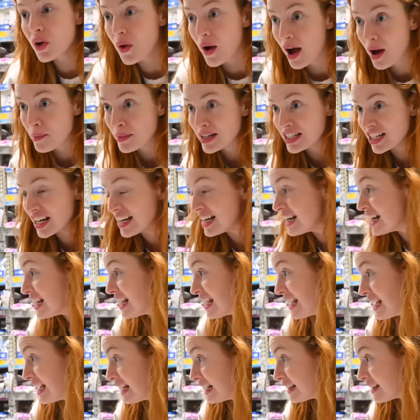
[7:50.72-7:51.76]
how much I
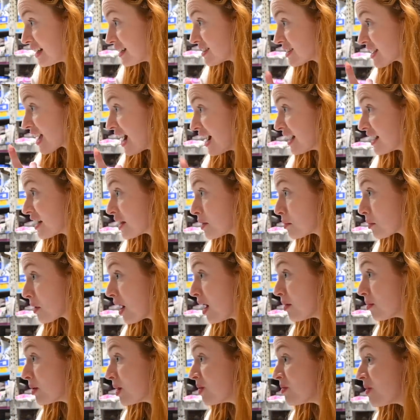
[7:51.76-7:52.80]
need. That's kind of the
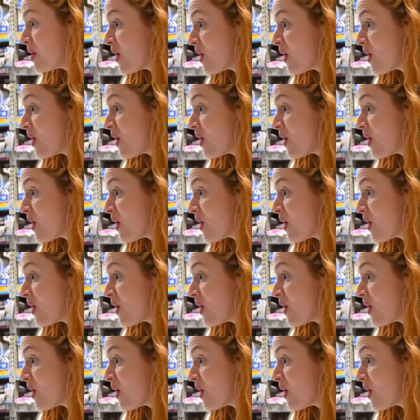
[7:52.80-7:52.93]
problem.